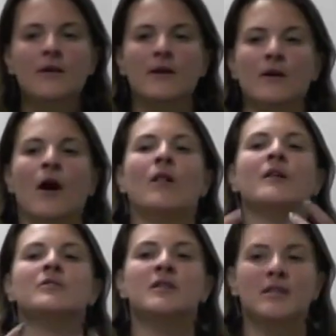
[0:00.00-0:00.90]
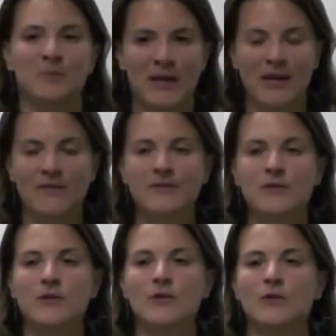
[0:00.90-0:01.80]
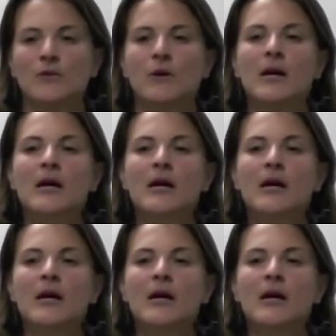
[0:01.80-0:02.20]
the knowledge that's been given to you,